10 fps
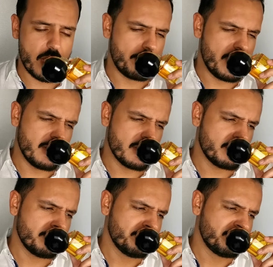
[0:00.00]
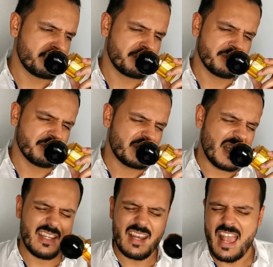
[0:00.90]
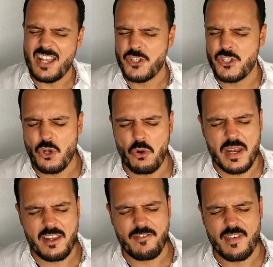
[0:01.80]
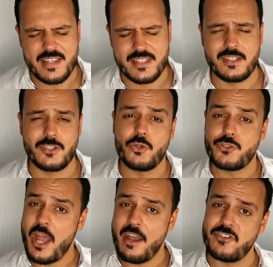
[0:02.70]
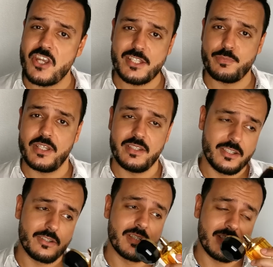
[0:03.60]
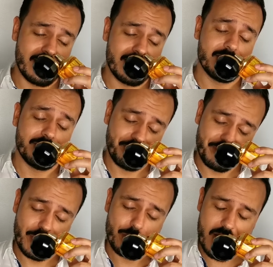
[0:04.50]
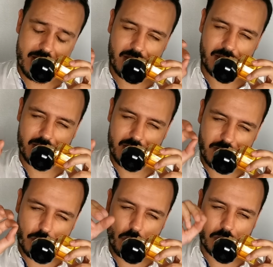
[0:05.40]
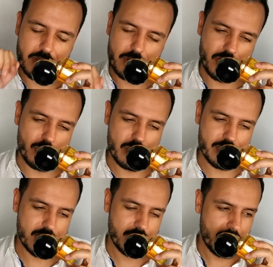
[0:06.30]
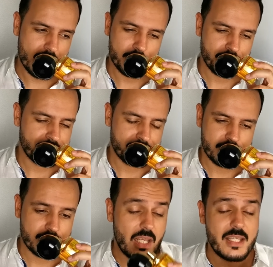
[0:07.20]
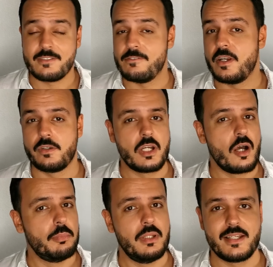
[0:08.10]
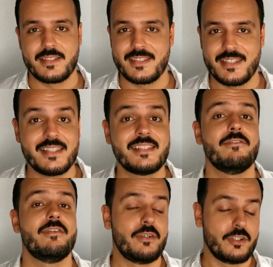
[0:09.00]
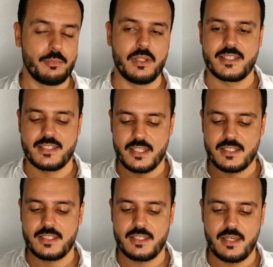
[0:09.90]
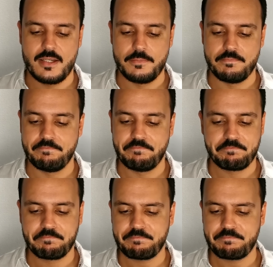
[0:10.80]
in my opinion and it has so many facets. You also have jasmine in here, and you get like an indolic nuance. It's very complex. It's a very complex scent, um,